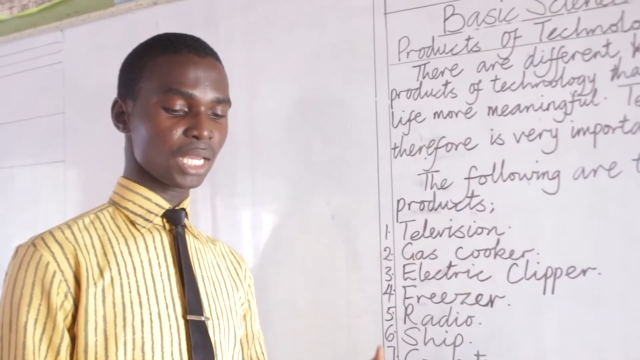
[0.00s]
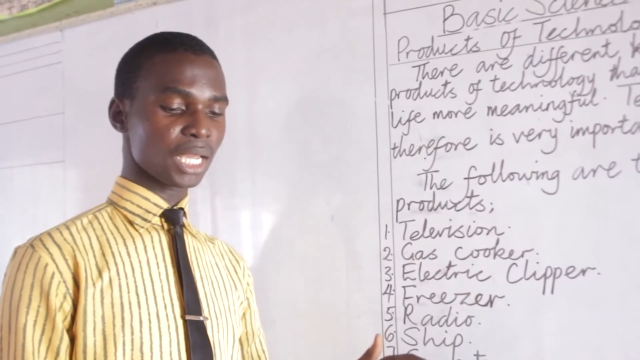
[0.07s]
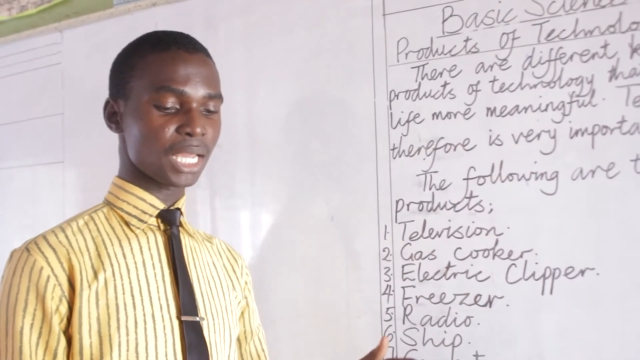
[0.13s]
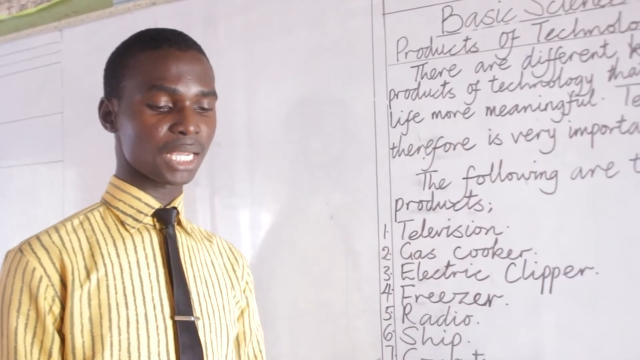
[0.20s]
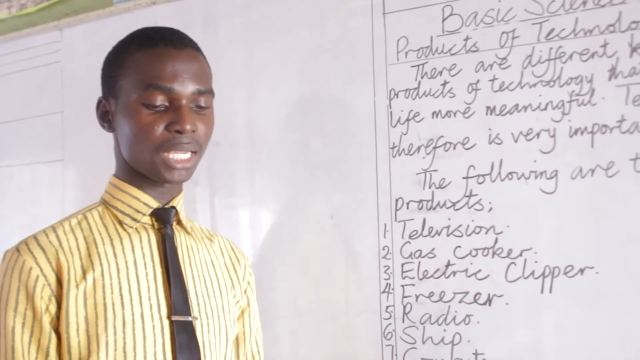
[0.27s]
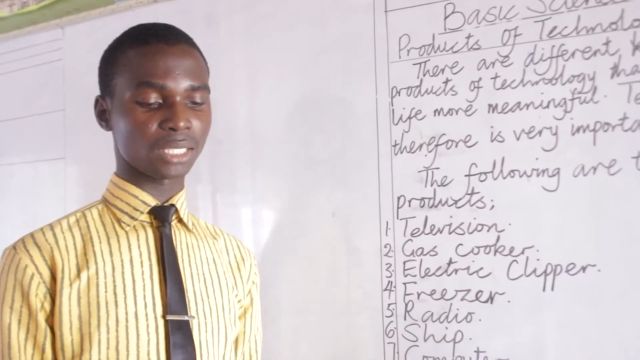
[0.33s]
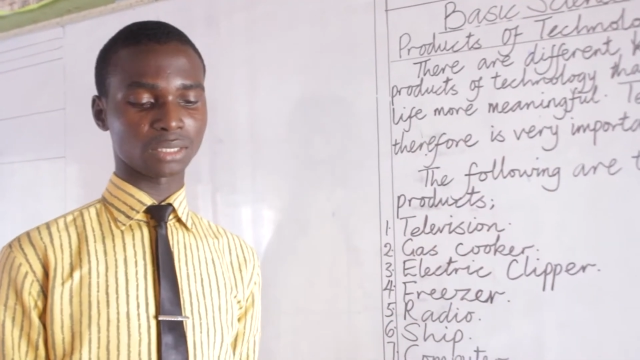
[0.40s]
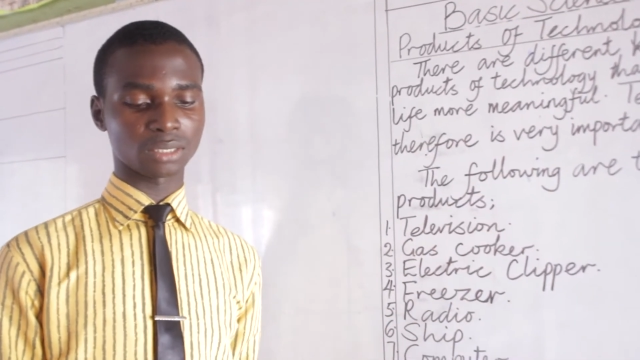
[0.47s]

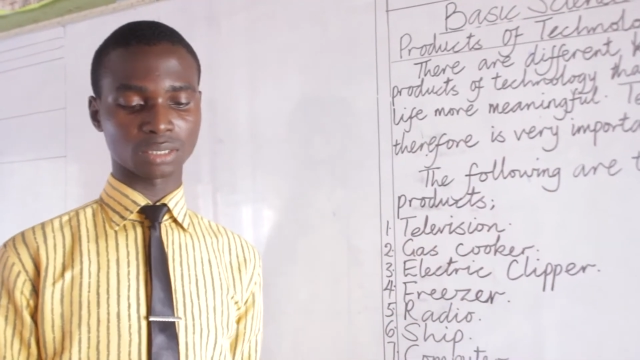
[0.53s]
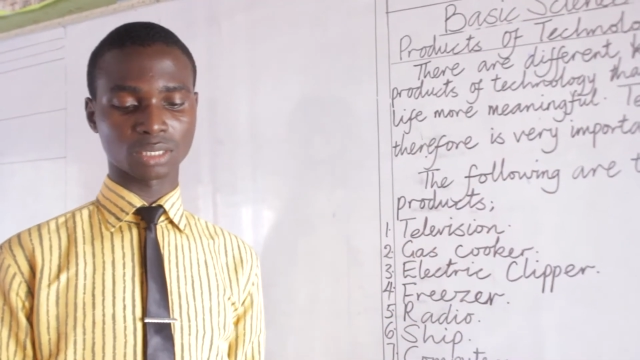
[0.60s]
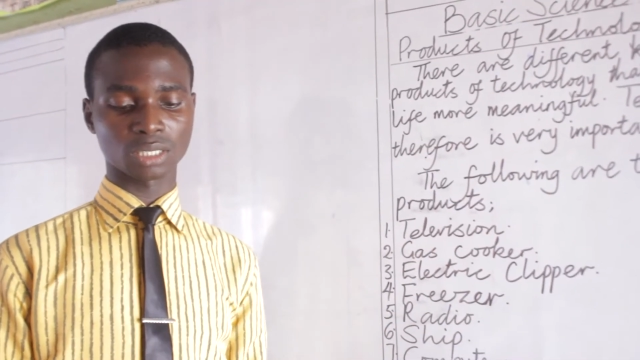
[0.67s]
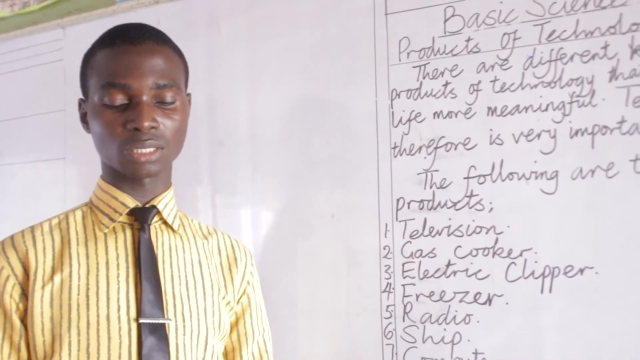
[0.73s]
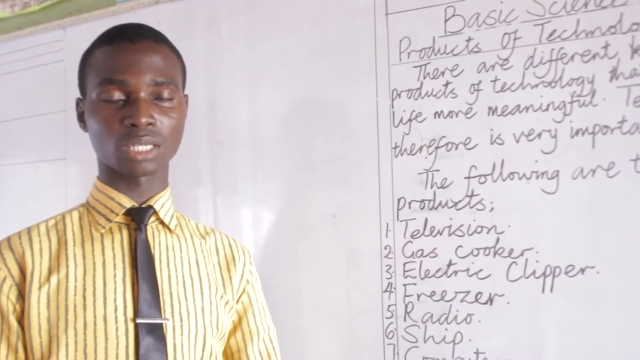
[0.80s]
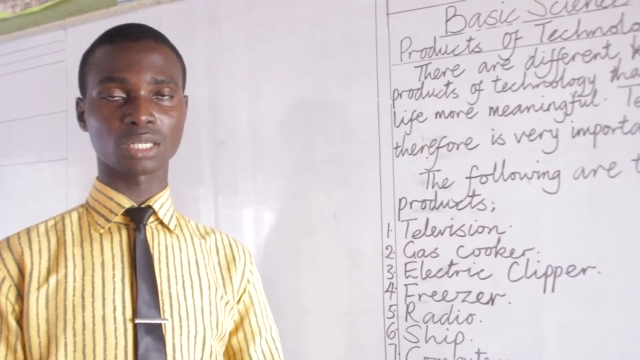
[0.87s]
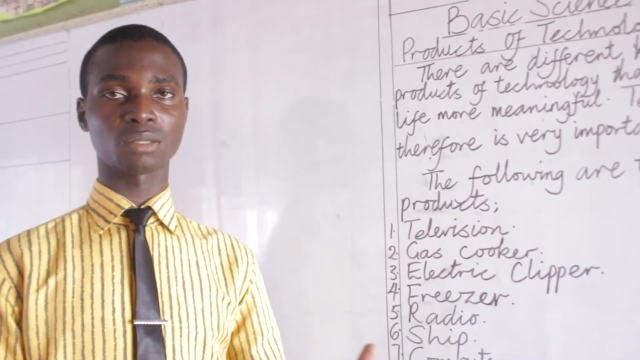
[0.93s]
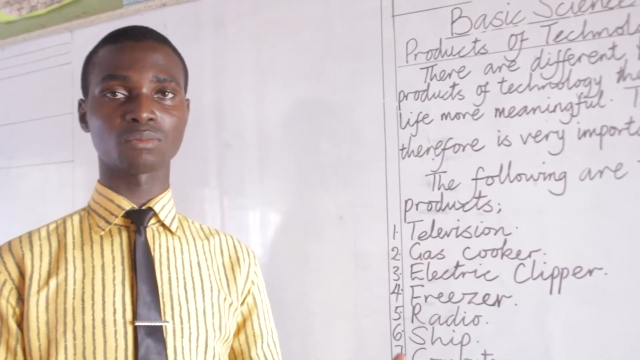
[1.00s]
and
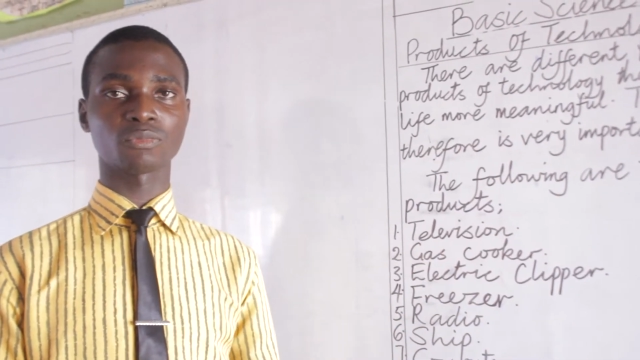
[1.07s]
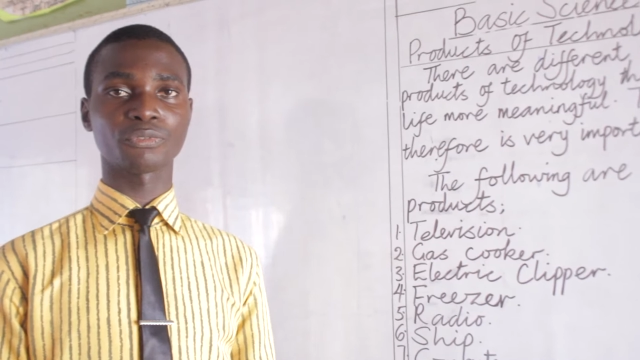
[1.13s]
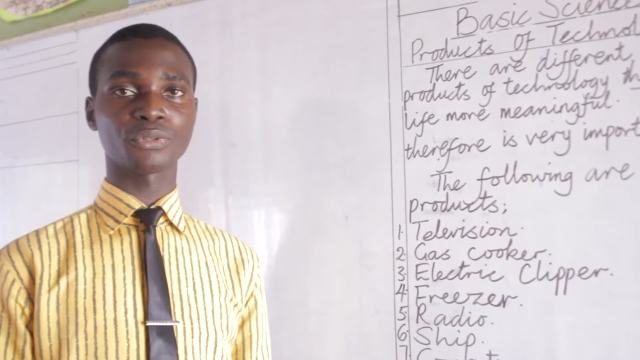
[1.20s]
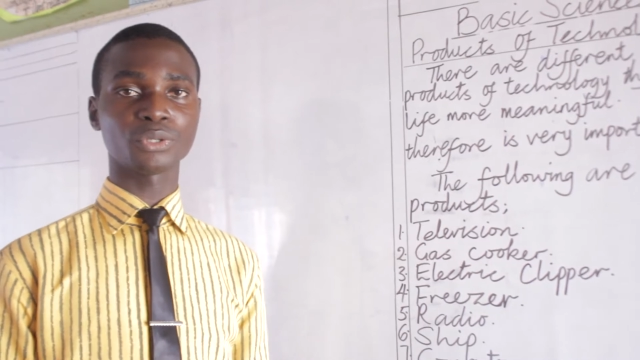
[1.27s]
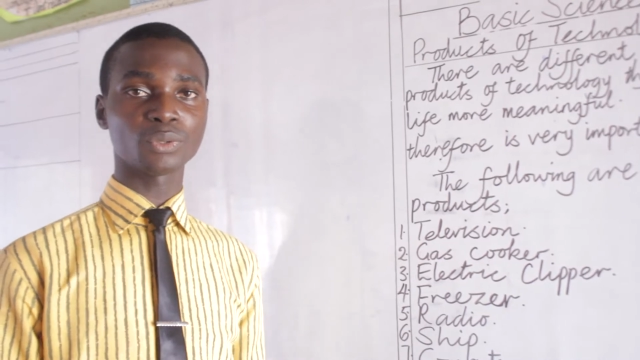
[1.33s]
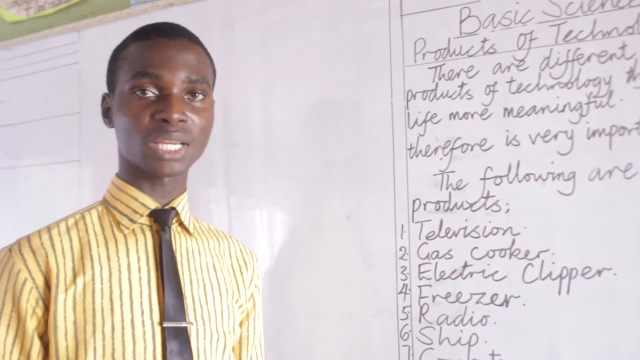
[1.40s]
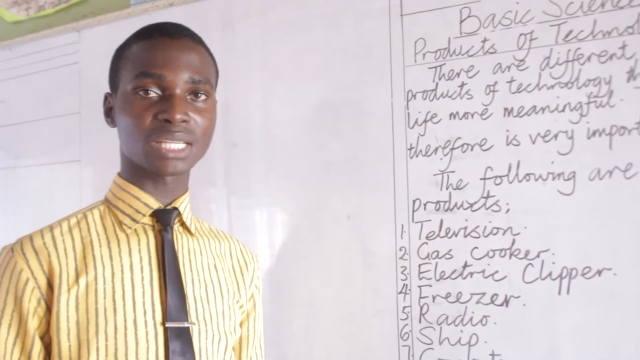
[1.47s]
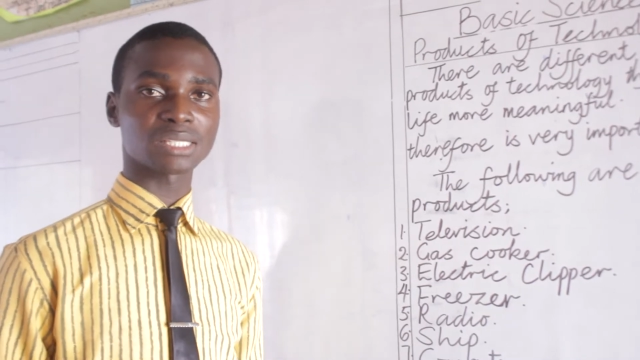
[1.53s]

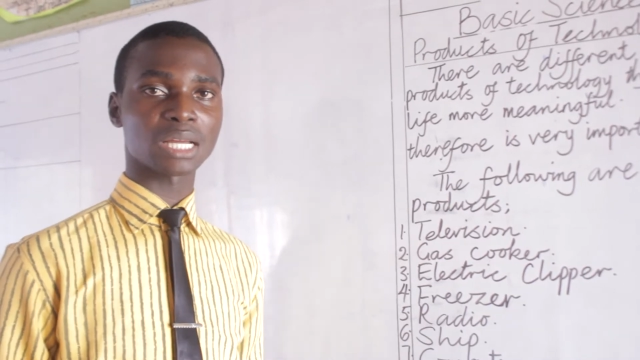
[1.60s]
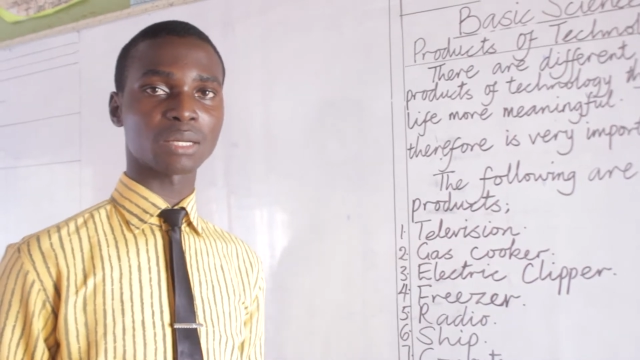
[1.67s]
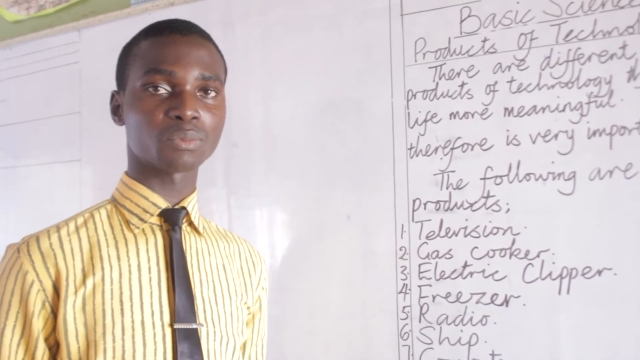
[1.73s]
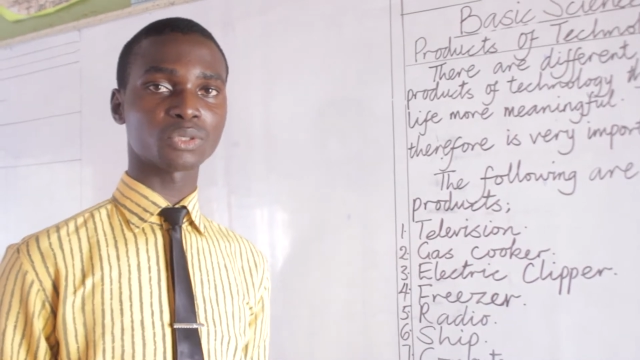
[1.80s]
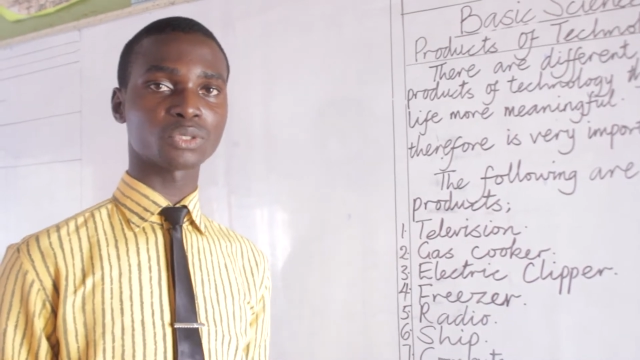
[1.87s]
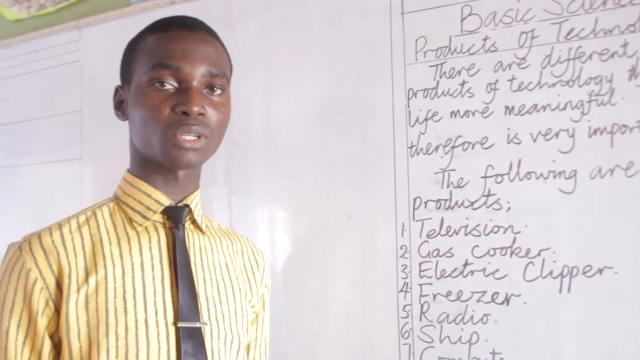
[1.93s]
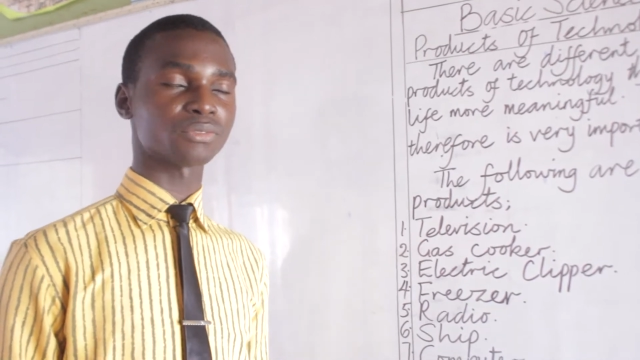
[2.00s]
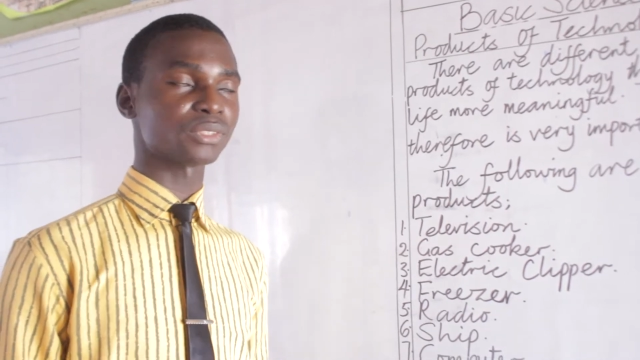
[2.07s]
few
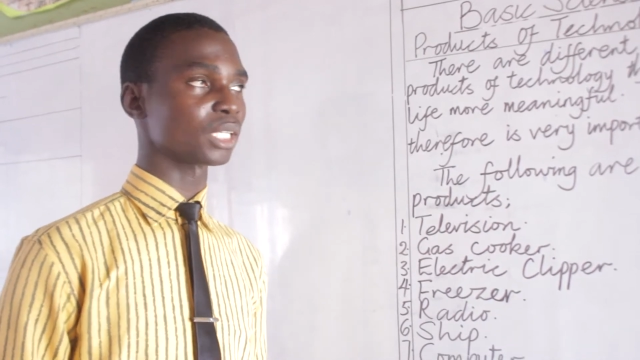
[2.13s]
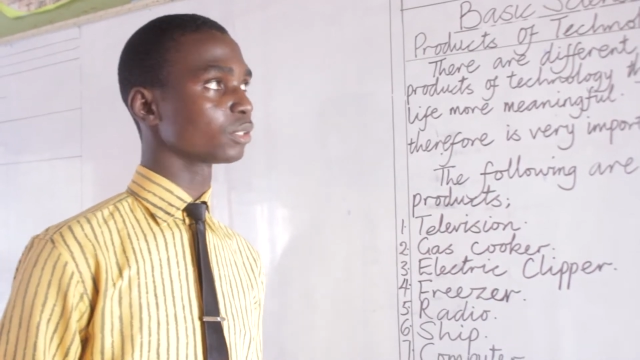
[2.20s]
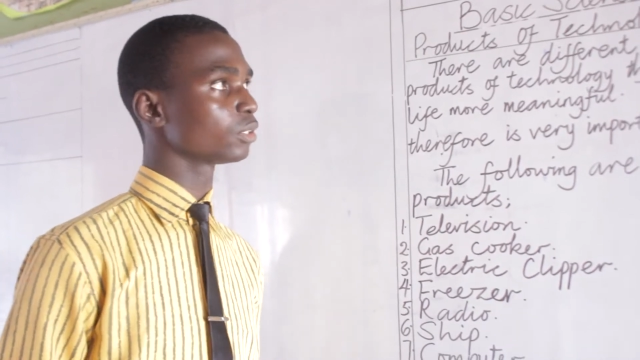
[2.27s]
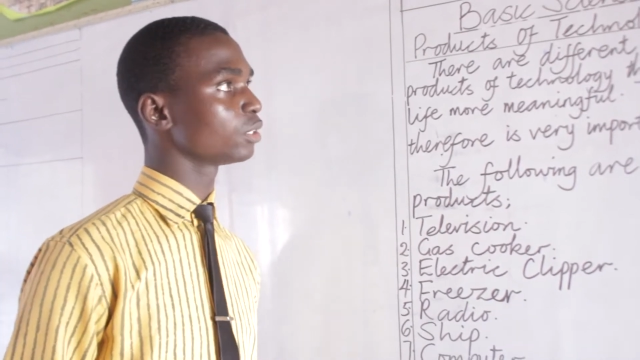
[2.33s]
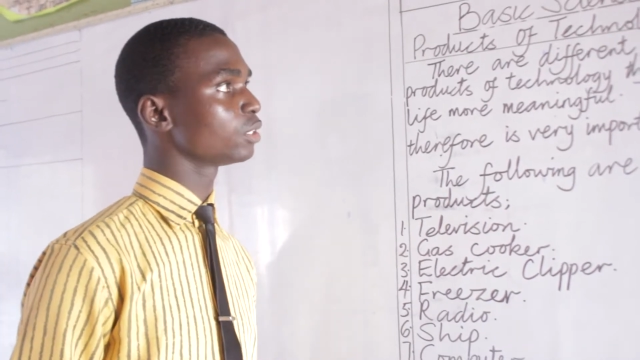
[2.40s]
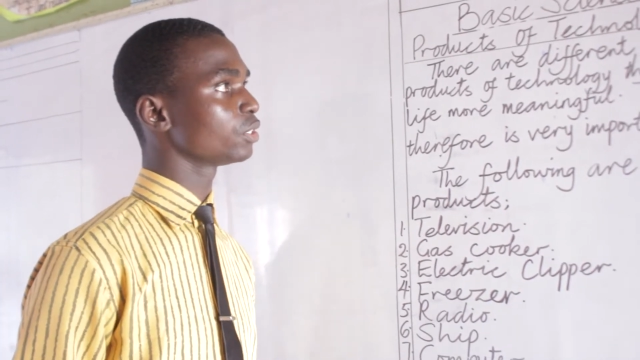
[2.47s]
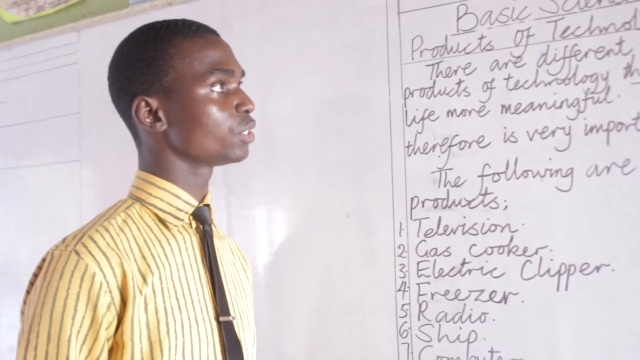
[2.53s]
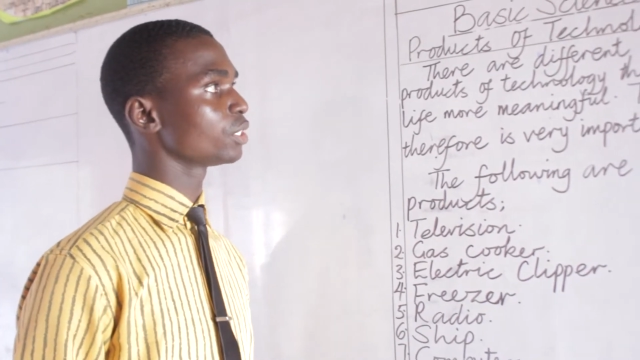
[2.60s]
examples of
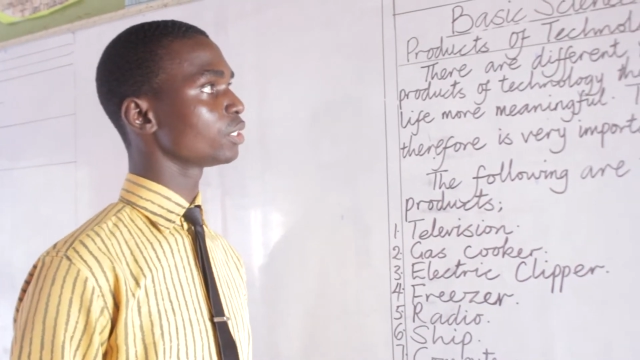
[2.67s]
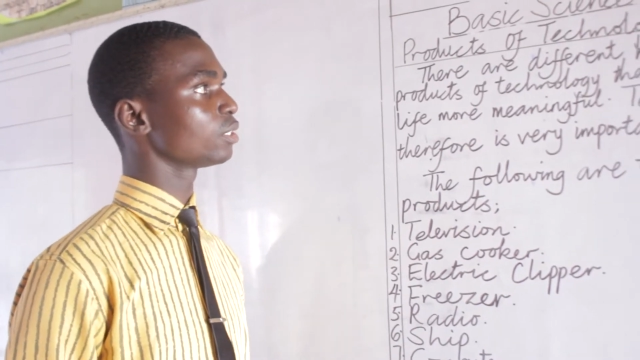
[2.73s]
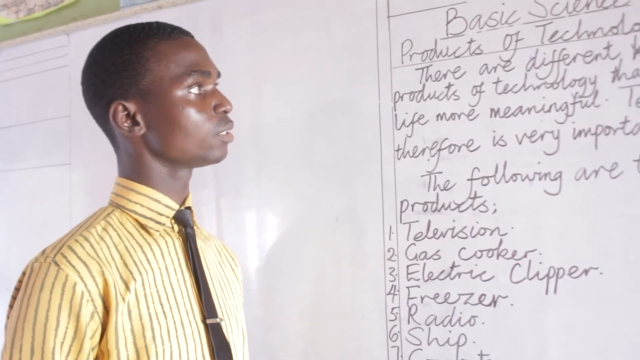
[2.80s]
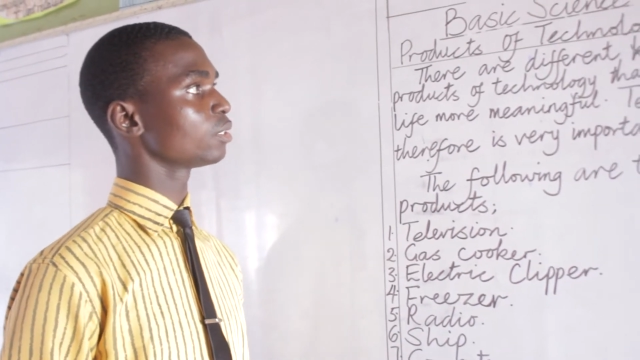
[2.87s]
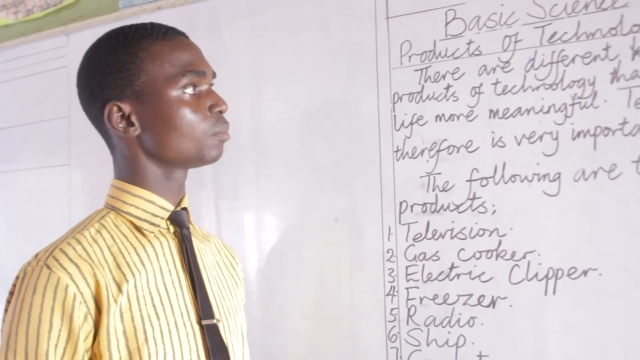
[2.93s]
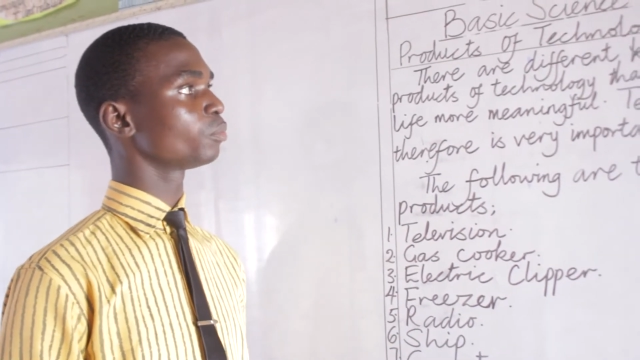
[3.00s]
technology,